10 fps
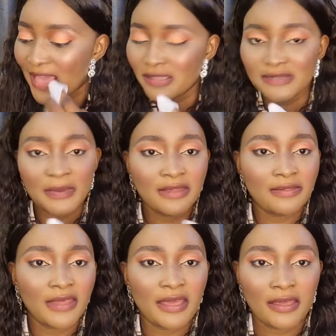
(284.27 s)
it's been
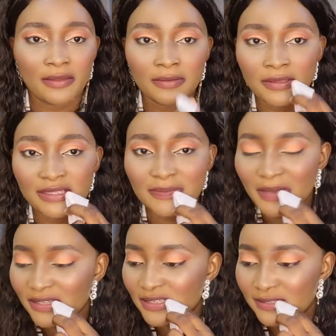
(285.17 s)
there, it's
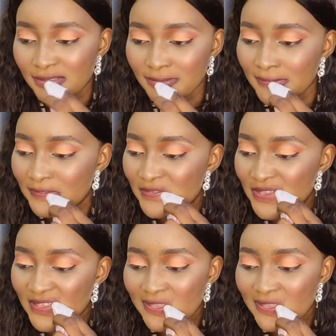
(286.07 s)
paid its dues.